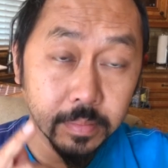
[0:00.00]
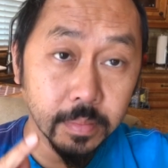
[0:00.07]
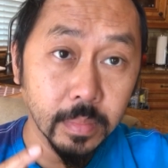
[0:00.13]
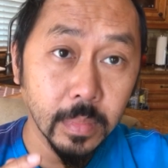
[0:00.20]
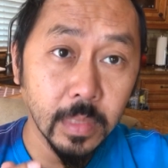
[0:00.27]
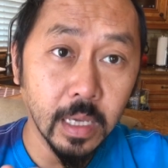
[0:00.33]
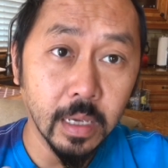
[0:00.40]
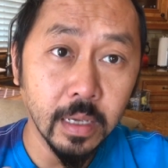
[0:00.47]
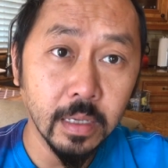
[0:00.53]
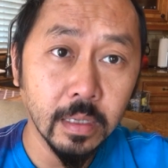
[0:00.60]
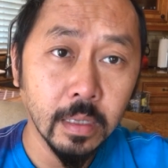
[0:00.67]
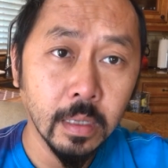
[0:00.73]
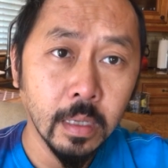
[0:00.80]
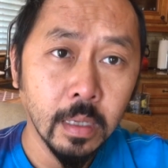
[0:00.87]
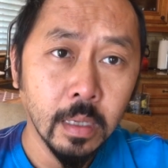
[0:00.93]
Okay?
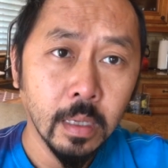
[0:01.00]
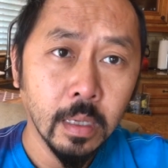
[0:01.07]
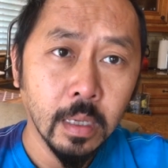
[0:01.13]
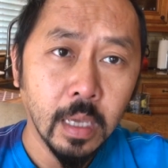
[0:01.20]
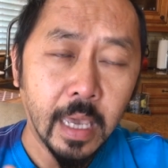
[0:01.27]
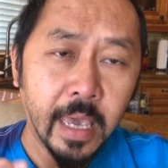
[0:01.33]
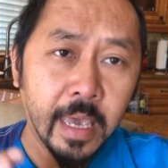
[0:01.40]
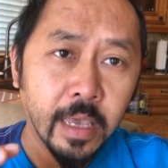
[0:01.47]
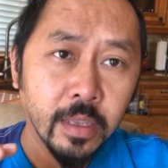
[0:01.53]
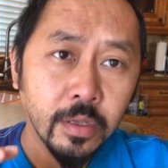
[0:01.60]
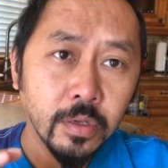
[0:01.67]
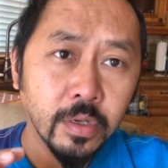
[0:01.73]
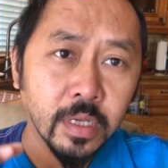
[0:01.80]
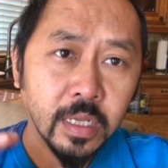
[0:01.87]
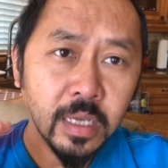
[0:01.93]
And you
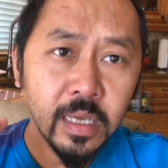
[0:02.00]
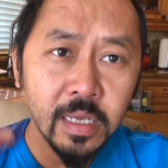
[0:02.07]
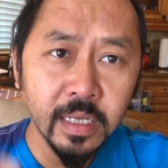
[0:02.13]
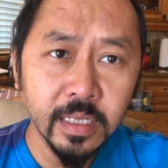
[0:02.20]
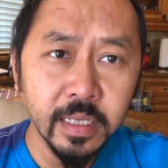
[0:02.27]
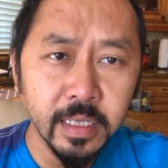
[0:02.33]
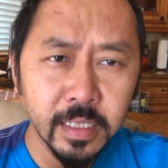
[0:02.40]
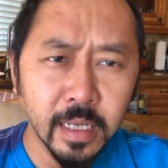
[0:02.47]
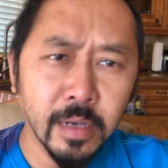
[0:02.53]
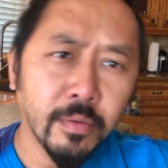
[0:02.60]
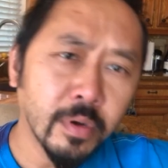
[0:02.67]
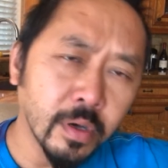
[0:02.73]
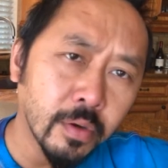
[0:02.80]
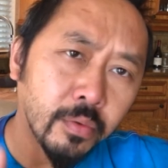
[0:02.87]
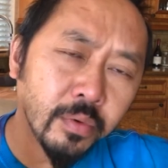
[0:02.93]
could easily say,
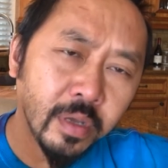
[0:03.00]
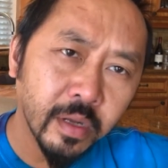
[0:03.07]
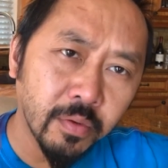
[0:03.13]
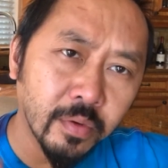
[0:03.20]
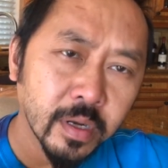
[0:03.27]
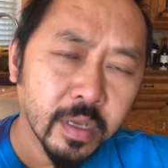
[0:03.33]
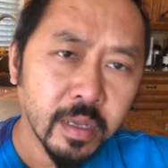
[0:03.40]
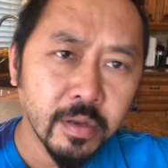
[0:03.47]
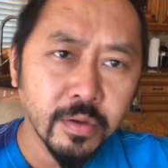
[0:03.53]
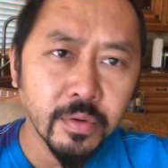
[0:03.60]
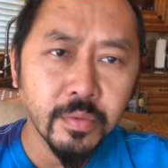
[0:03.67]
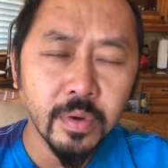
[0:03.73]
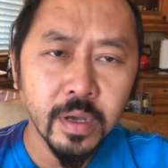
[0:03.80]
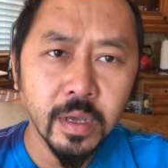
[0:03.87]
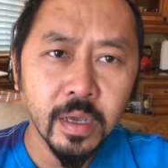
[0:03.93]
well, we don't want to get in your
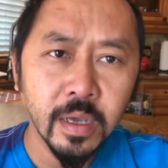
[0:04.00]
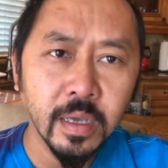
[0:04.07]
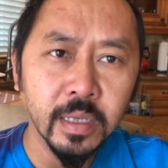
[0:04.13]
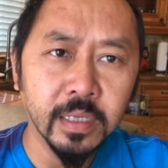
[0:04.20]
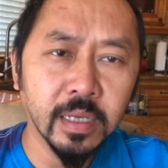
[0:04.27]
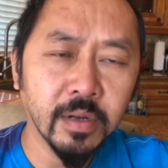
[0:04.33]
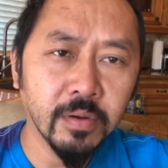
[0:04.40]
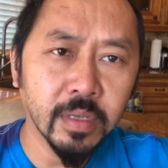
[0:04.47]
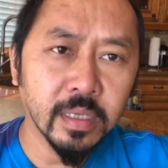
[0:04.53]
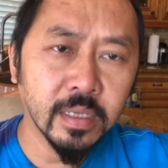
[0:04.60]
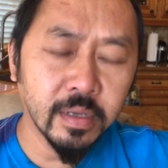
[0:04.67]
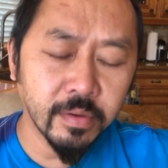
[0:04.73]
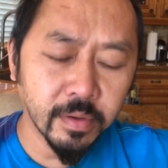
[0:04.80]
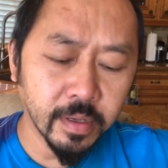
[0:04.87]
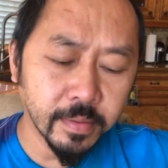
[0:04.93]
way, et cetera, et
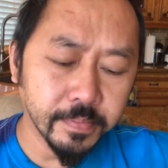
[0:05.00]
cetera.